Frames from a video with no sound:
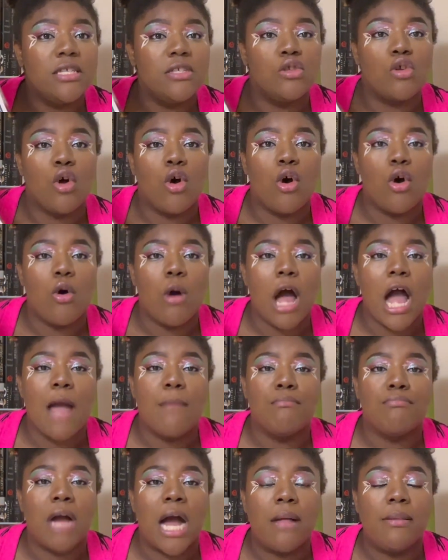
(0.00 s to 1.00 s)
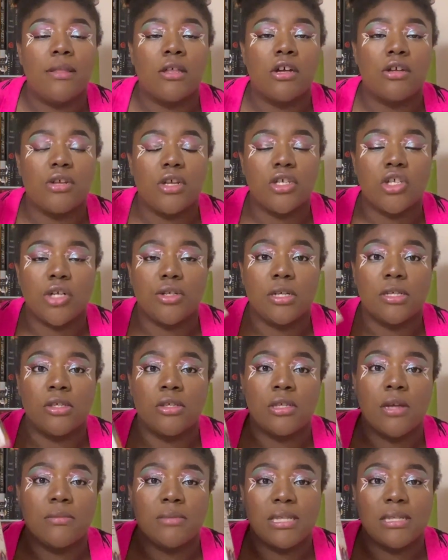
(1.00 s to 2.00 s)
So I'm probably going to start just
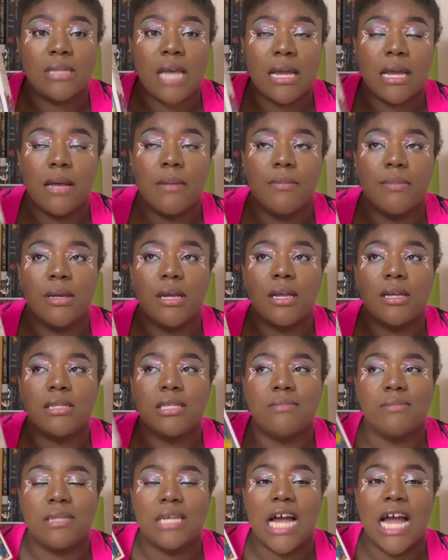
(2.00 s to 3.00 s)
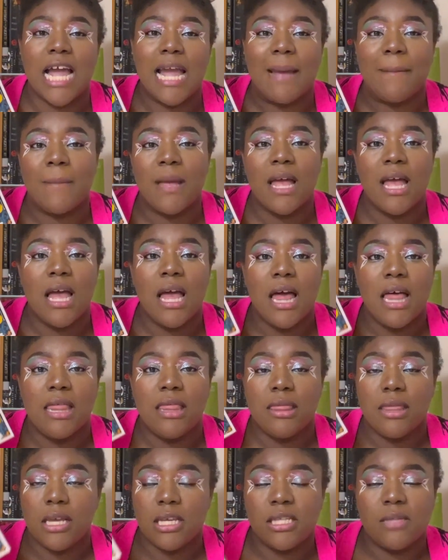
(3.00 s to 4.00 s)
the second book sometime
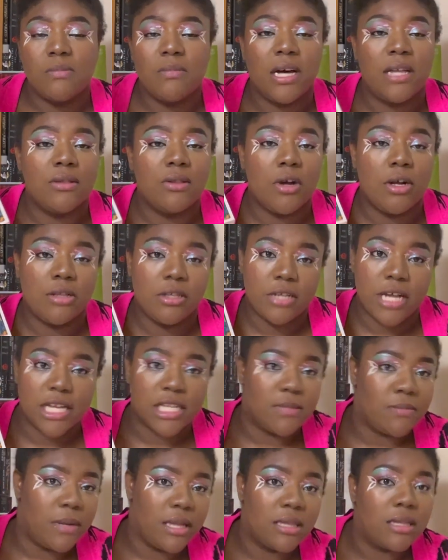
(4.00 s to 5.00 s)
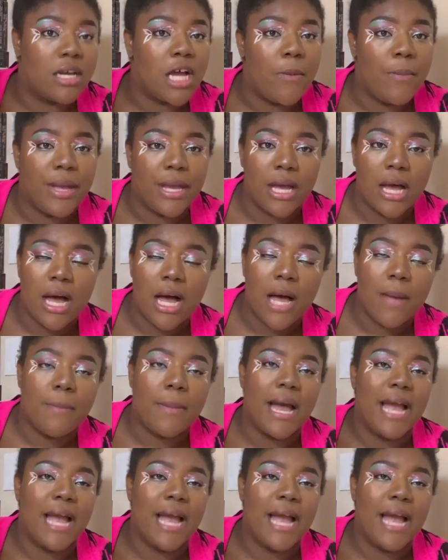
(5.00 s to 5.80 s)
this month or the next month coming up.